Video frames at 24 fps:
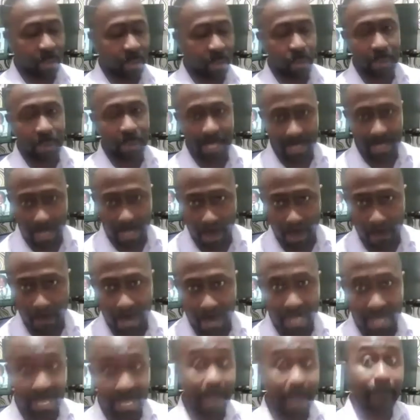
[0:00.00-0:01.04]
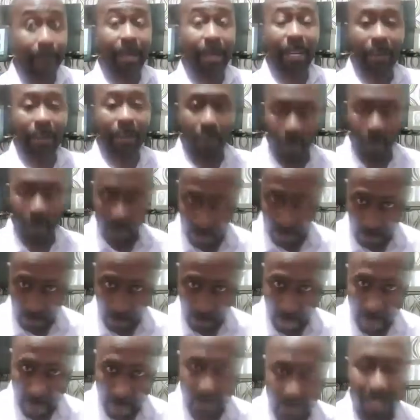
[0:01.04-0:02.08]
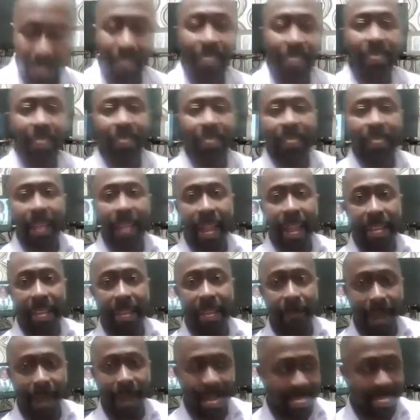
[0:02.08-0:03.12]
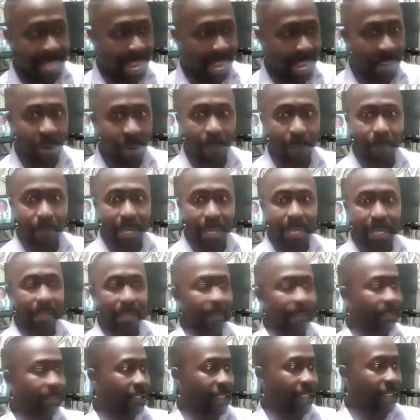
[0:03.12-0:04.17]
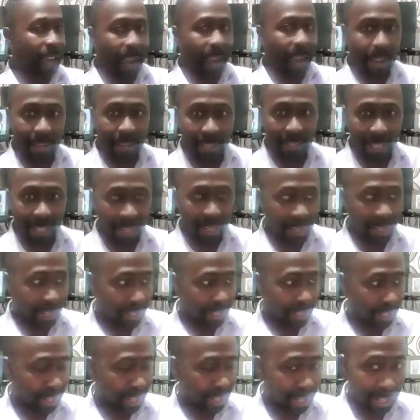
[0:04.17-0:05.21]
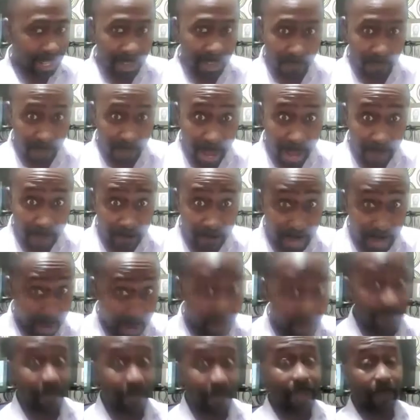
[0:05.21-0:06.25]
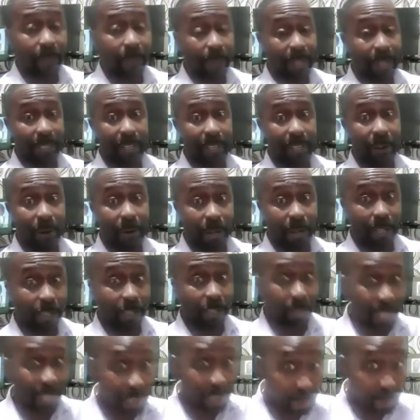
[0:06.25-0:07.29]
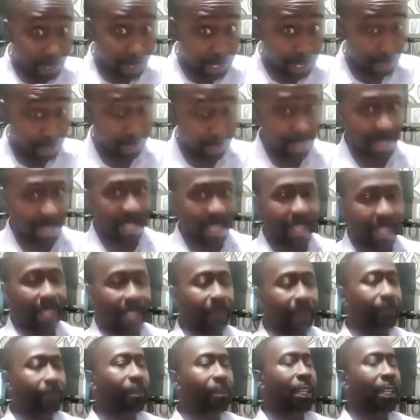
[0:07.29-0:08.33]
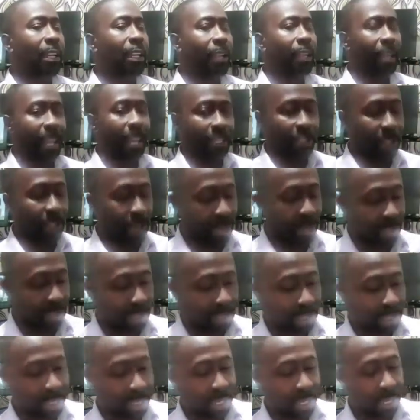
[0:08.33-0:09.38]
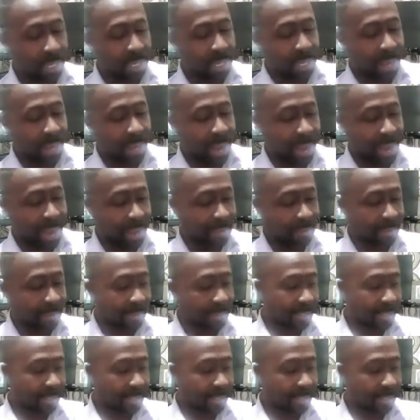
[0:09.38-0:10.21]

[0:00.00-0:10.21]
he's come back. There are many rumors around that he might end up being the flag bearer for the party going into the 2023 elections. And